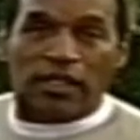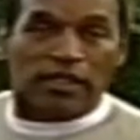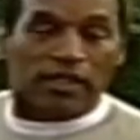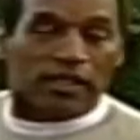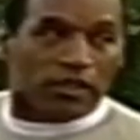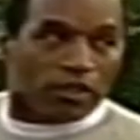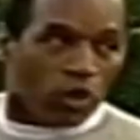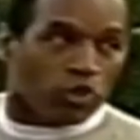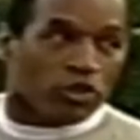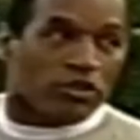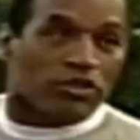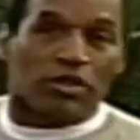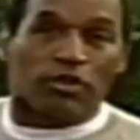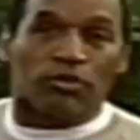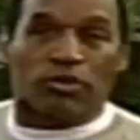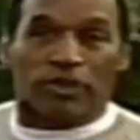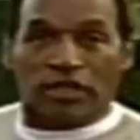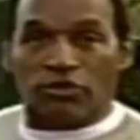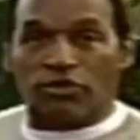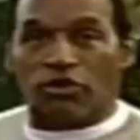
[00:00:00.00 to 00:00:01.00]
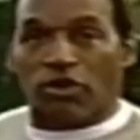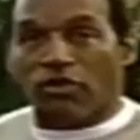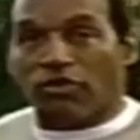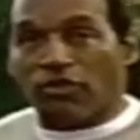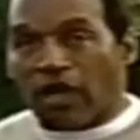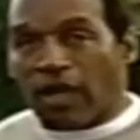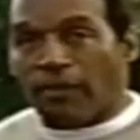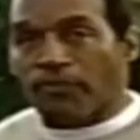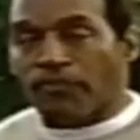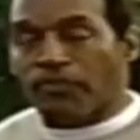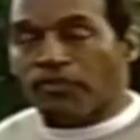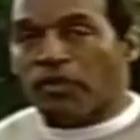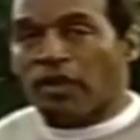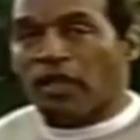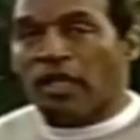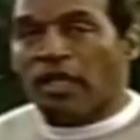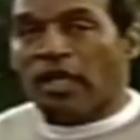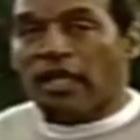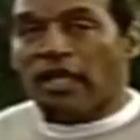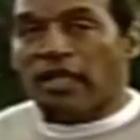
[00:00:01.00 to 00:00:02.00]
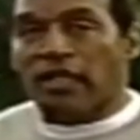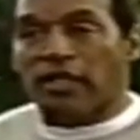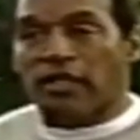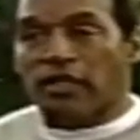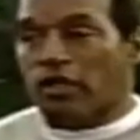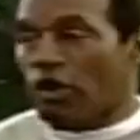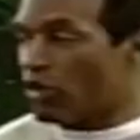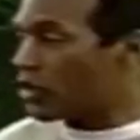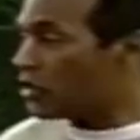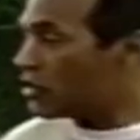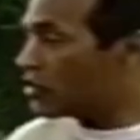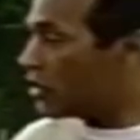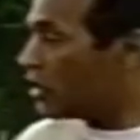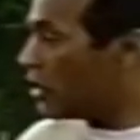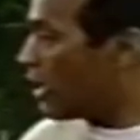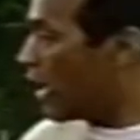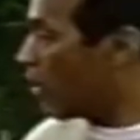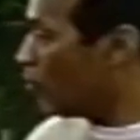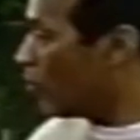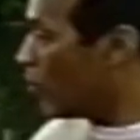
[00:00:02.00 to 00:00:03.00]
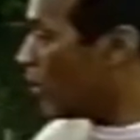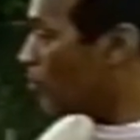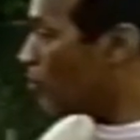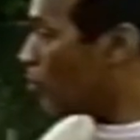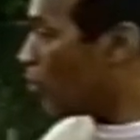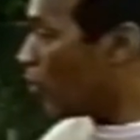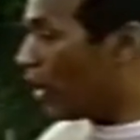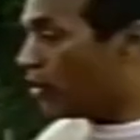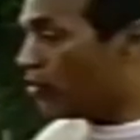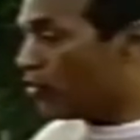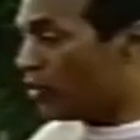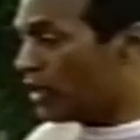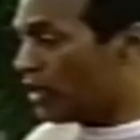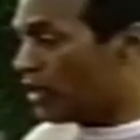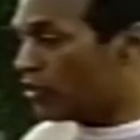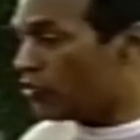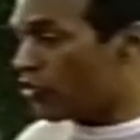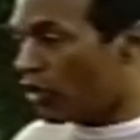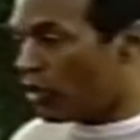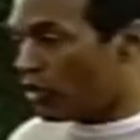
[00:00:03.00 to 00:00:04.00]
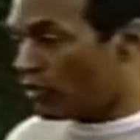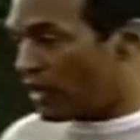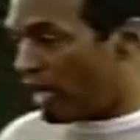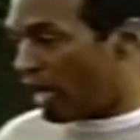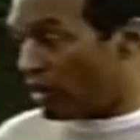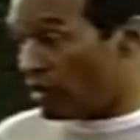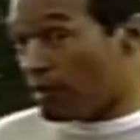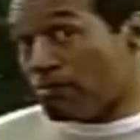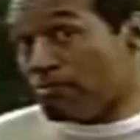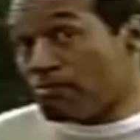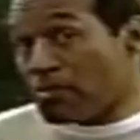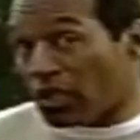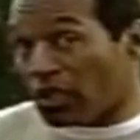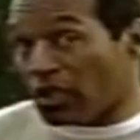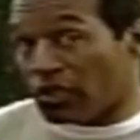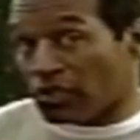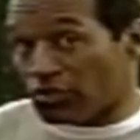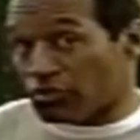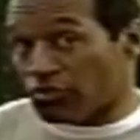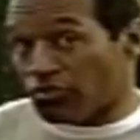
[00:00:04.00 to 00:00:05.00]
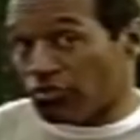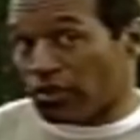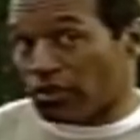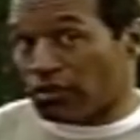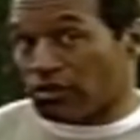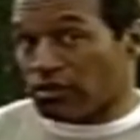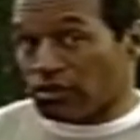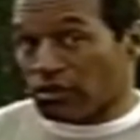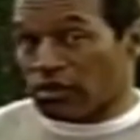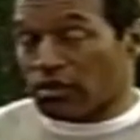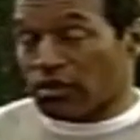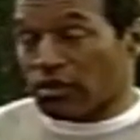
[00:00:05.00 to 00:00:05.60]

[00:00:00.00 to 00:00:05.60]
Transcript: He didn't notice it when he drove up. He didn't notice it at one point when he drove down the middle of the street.